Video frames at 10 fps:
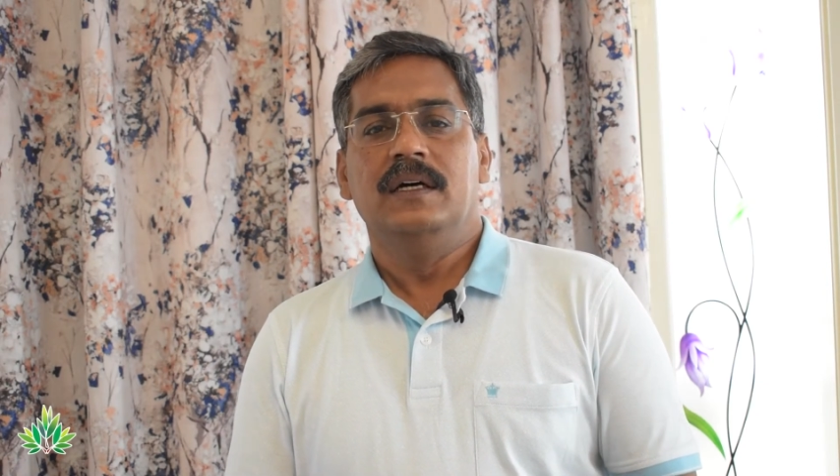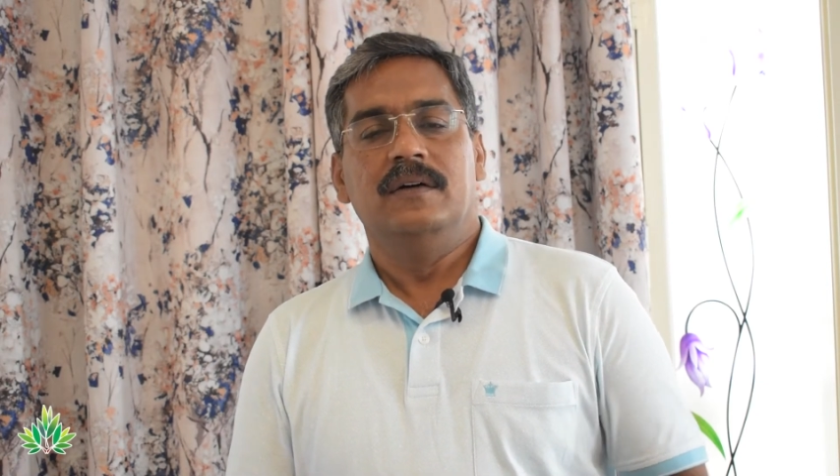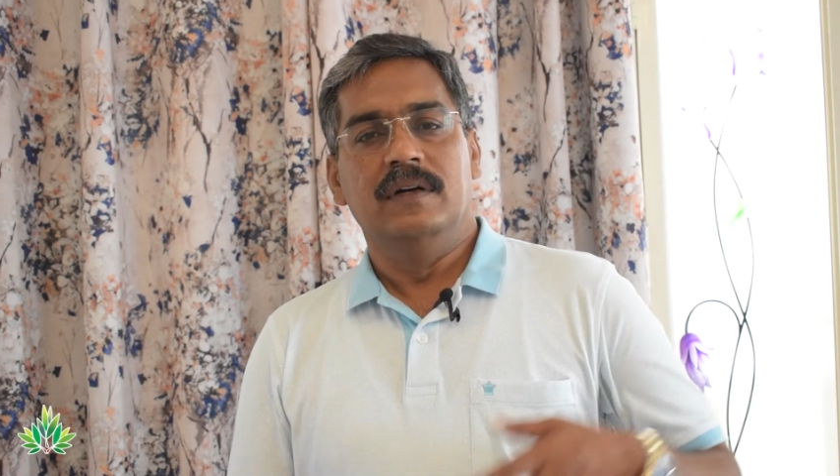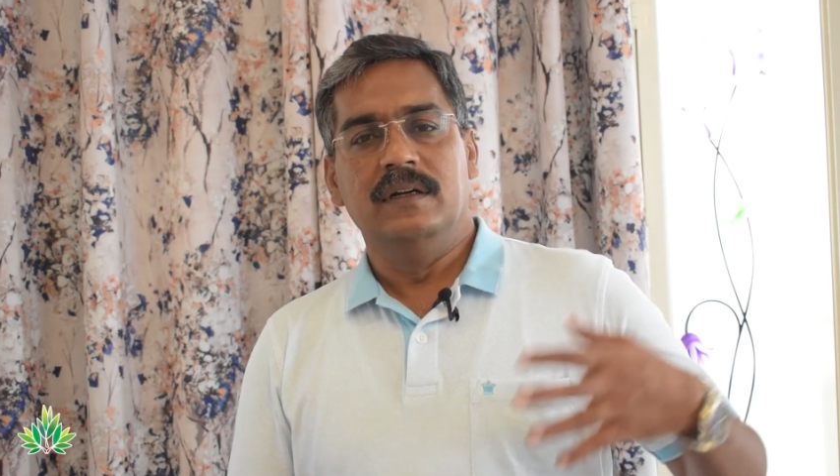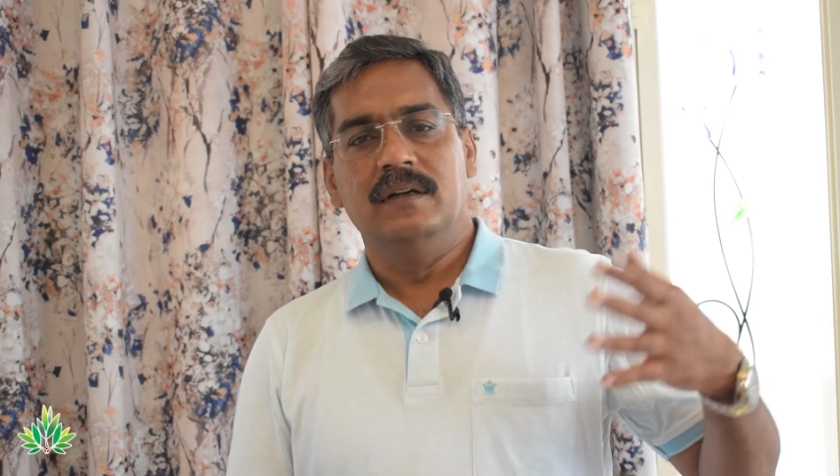
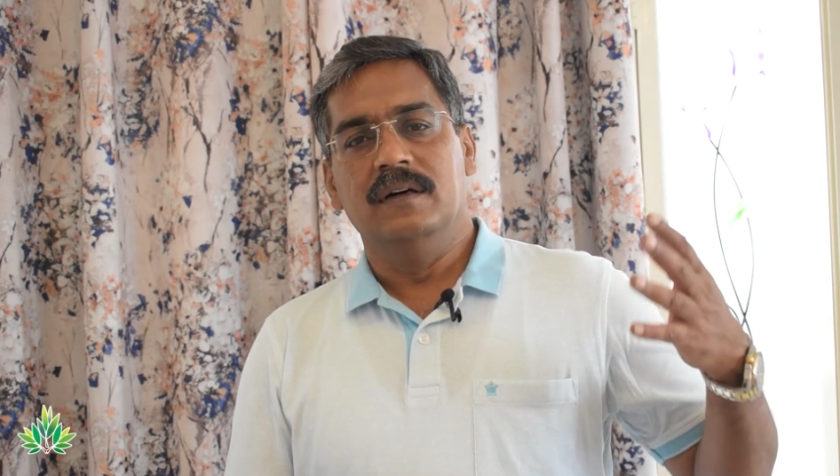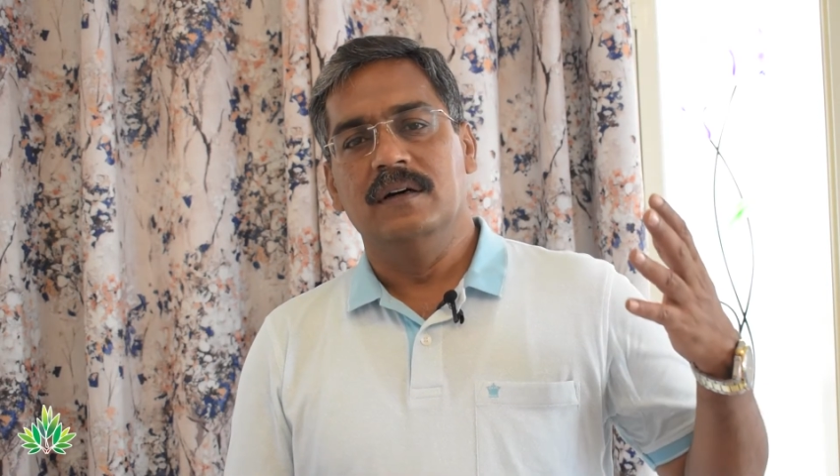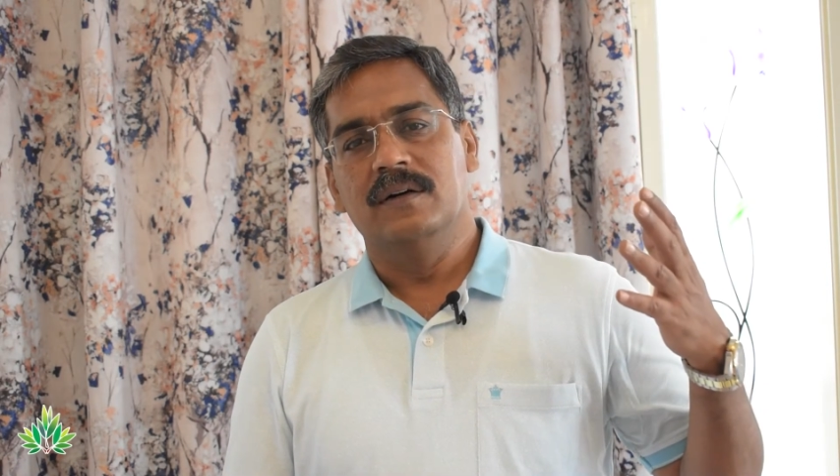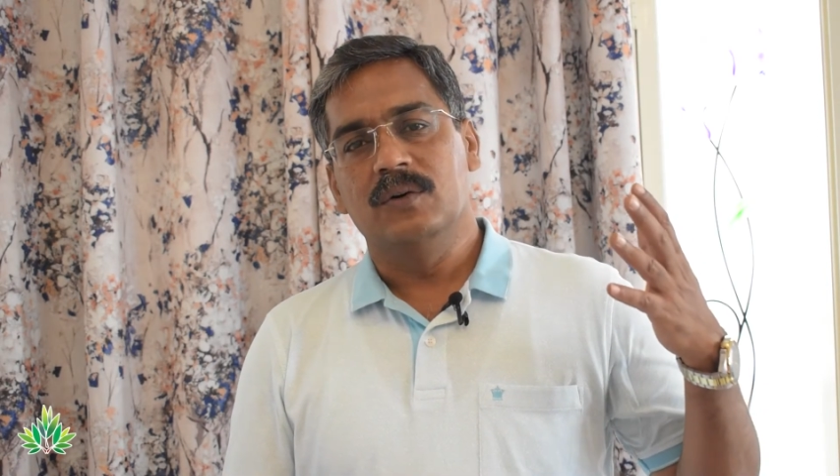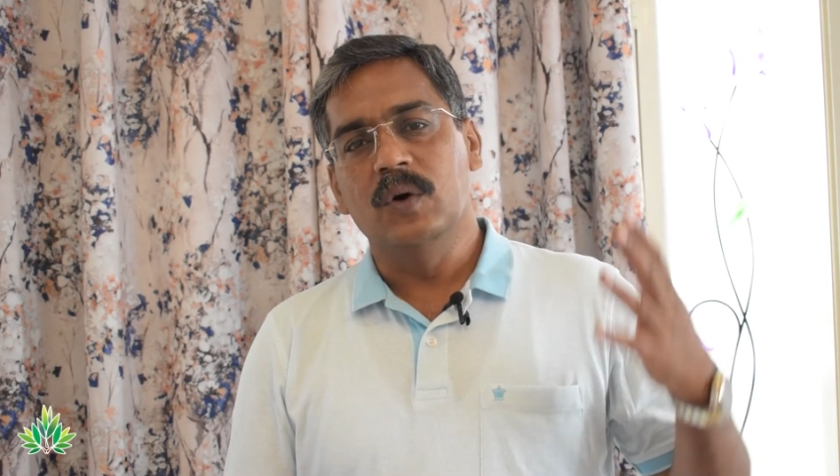When
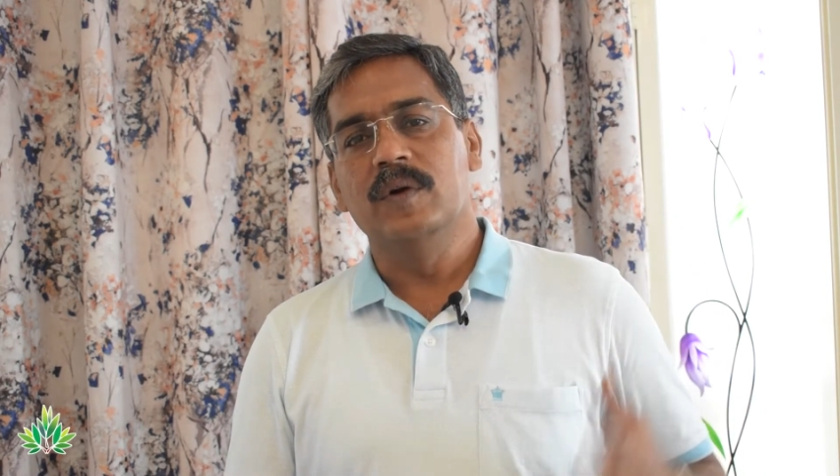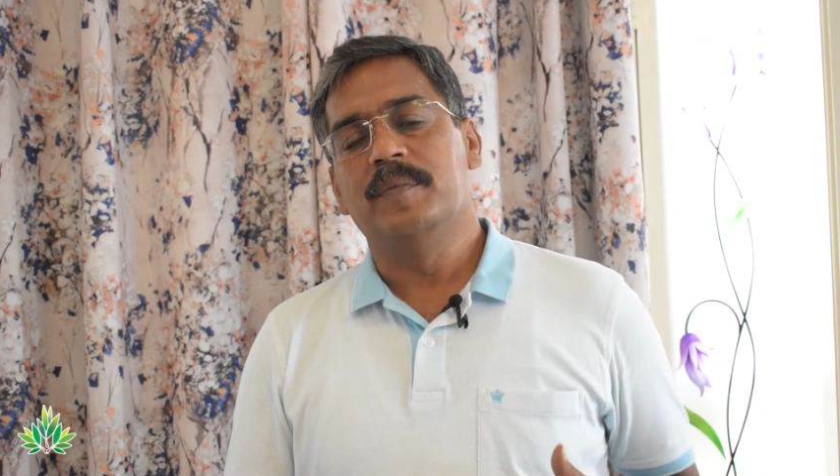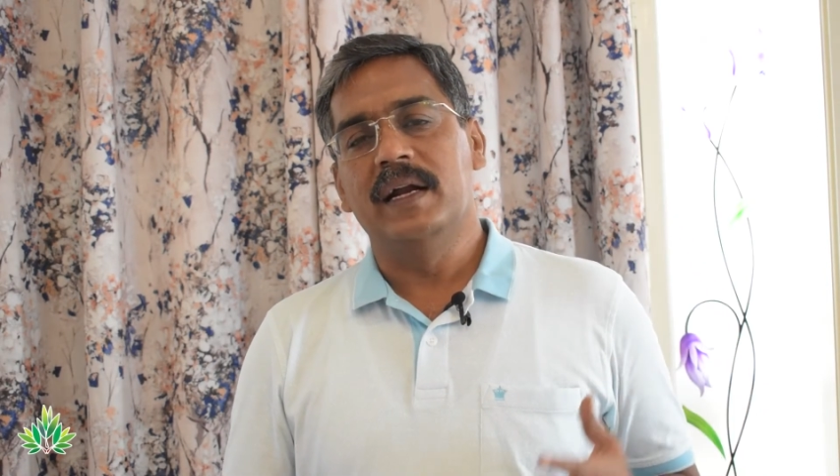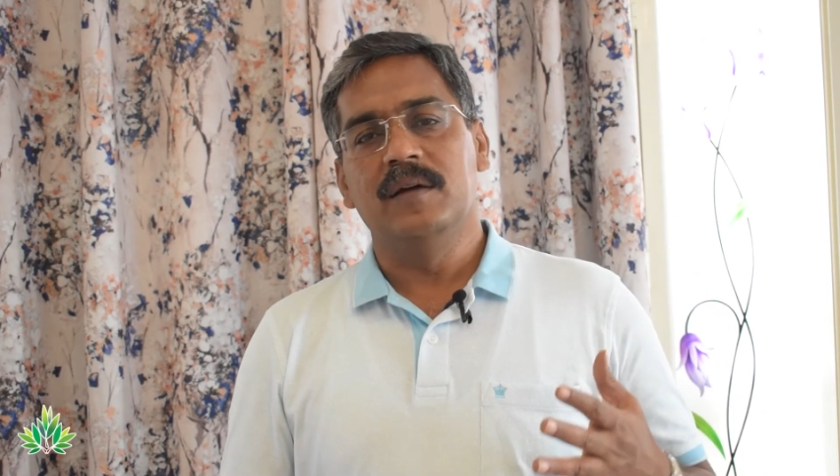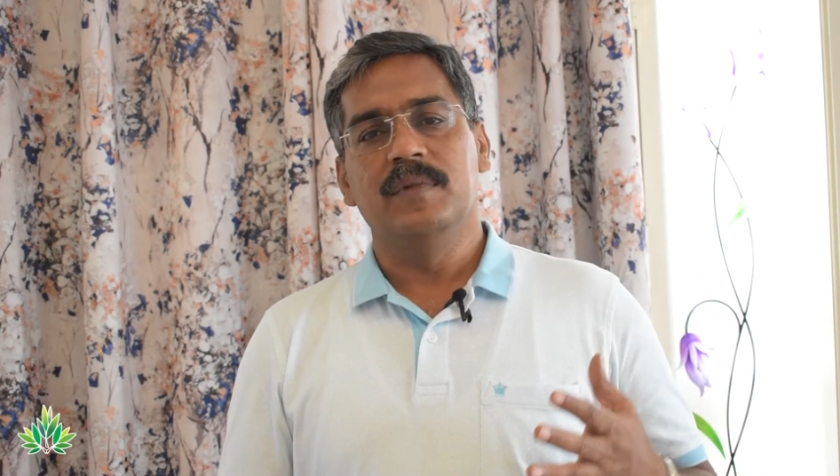
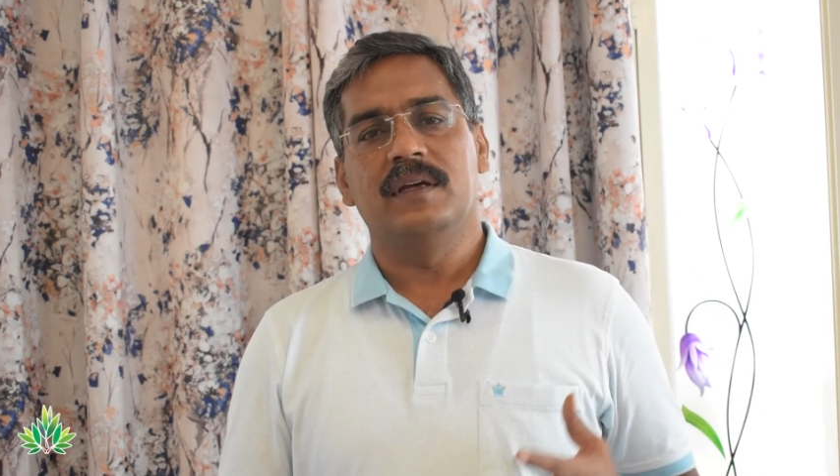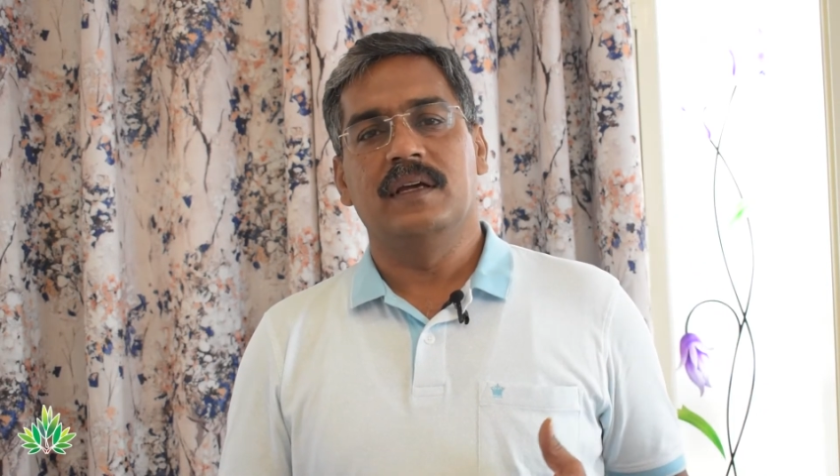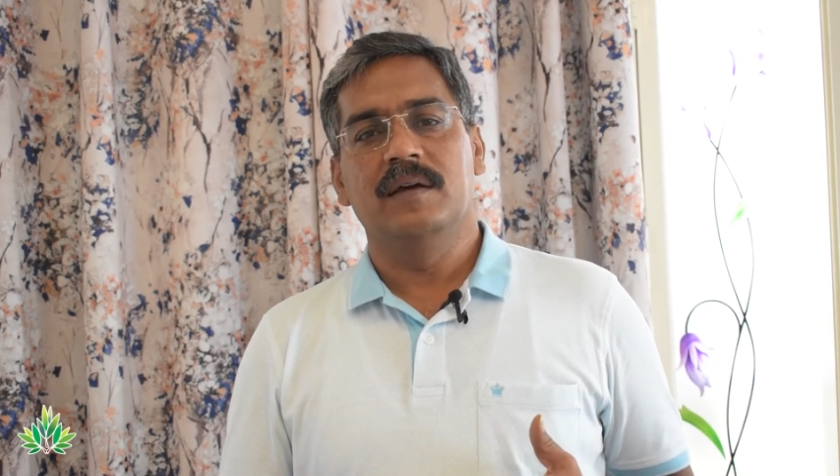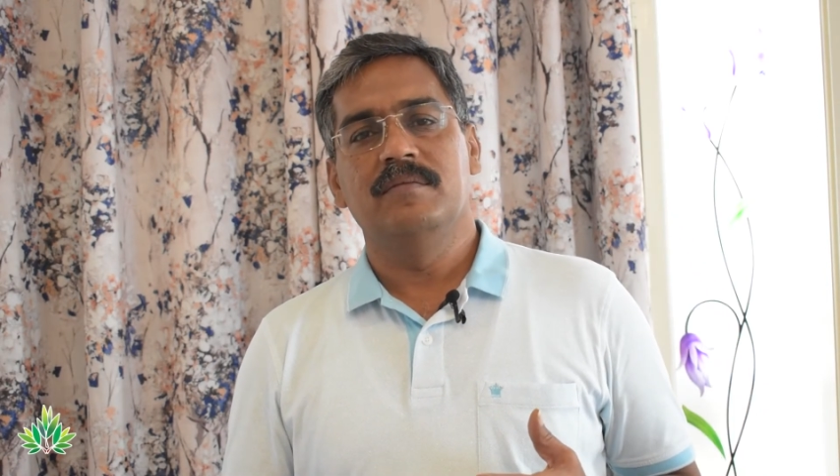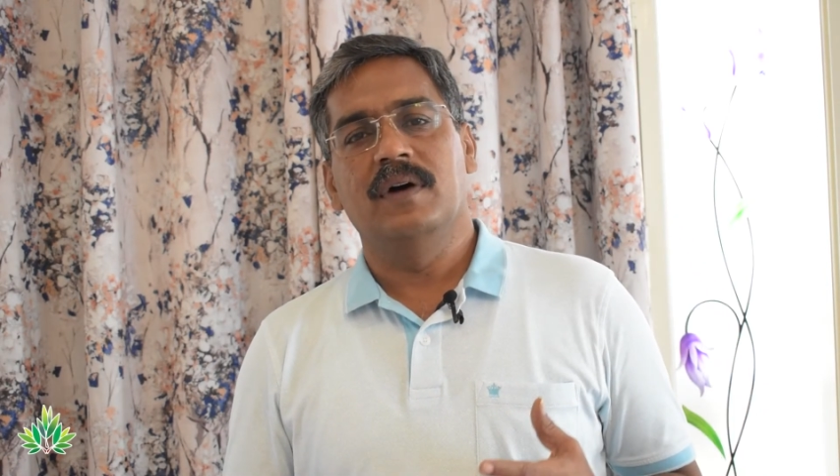COVID pandemic came,